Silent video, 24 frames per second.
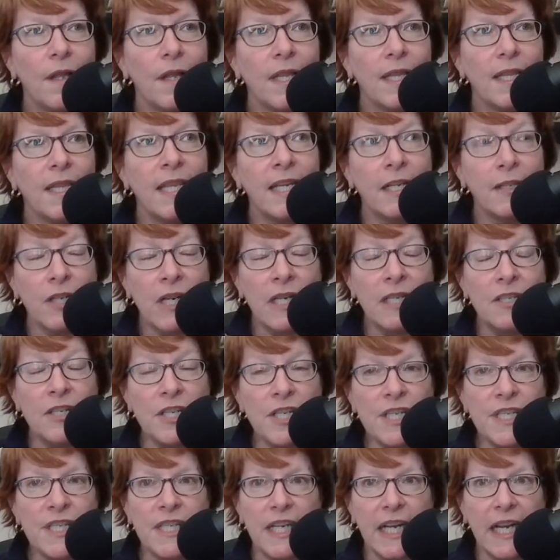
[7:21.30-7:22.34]
their
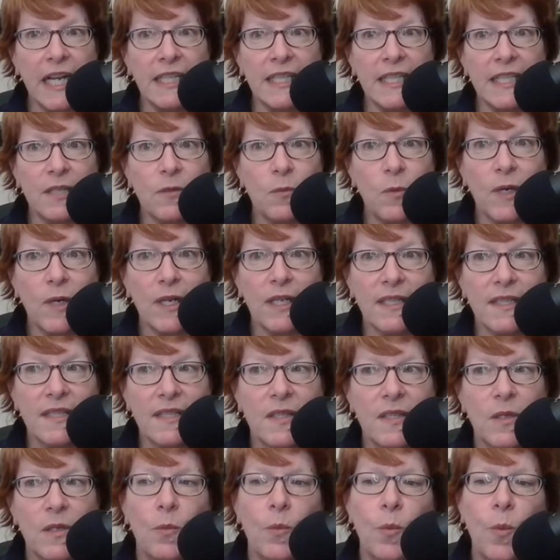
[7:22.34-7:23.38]
understanding
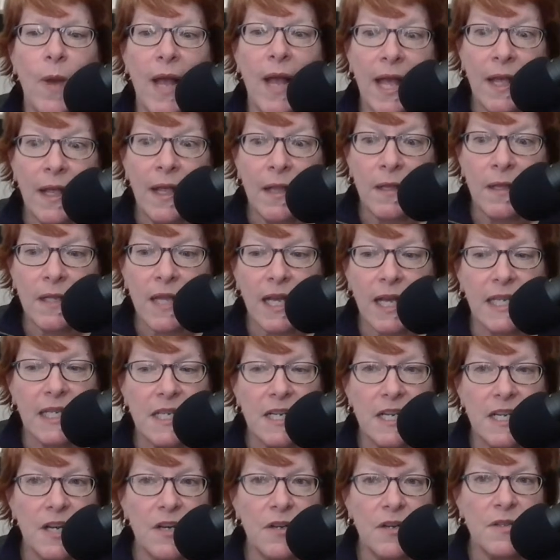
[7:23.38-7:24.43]
was, well, I
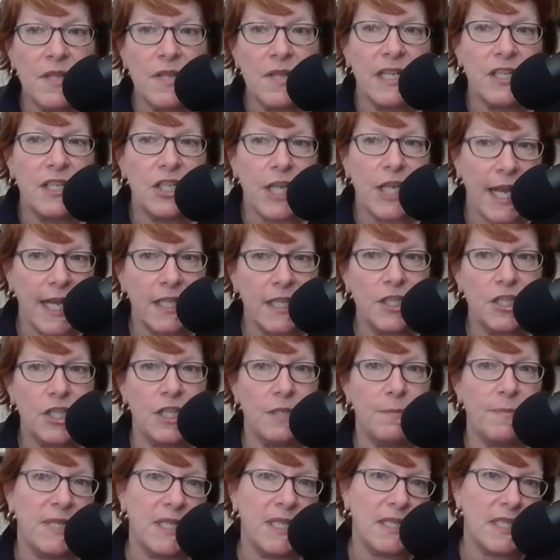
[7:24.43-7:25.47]
know that
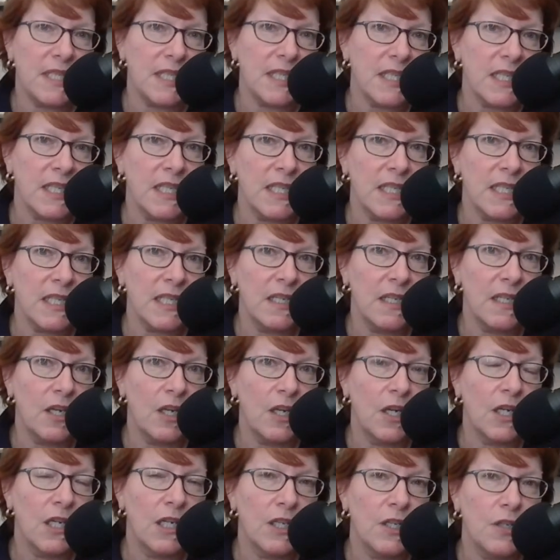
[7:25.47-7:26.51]
ChatGPT
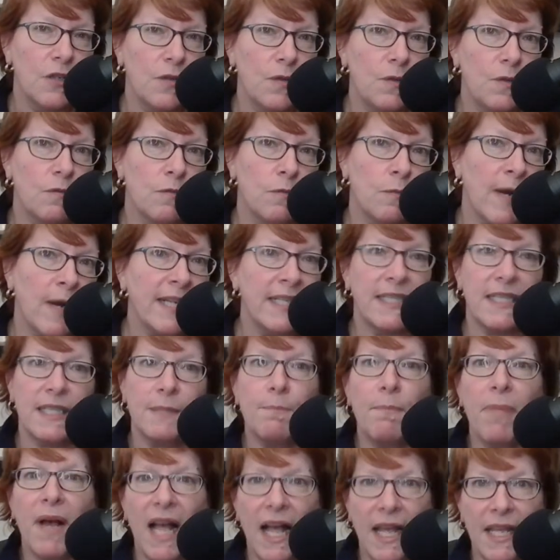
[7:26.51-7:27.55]
you writes
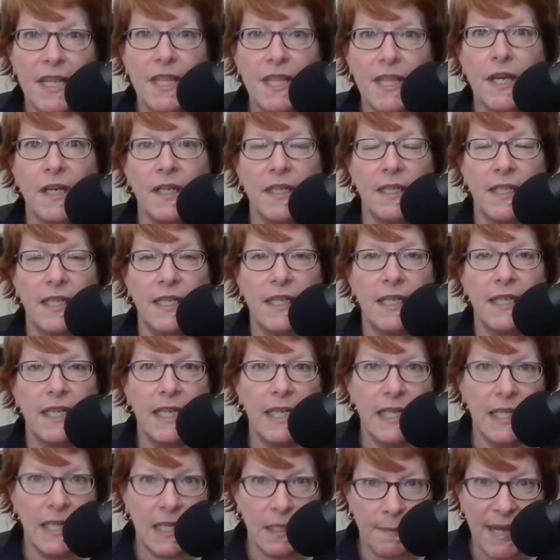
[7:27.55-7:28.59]
Python
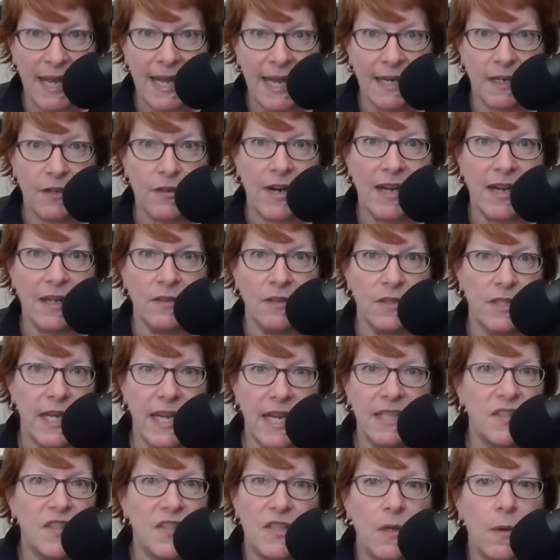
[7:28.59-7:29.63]
in the background,
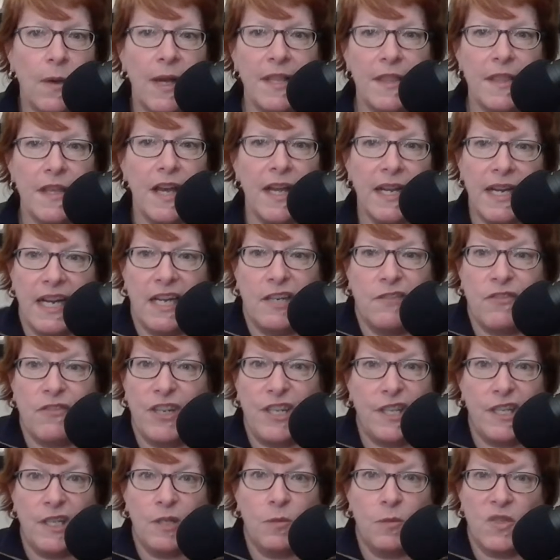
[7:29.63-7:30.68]
and so I thought
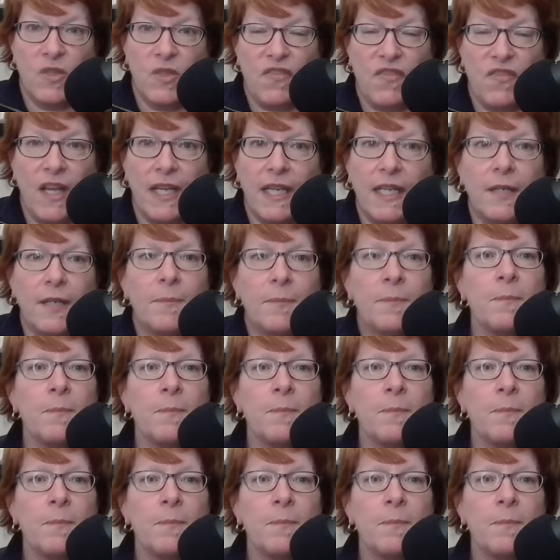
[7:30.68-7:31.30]
everything was fine.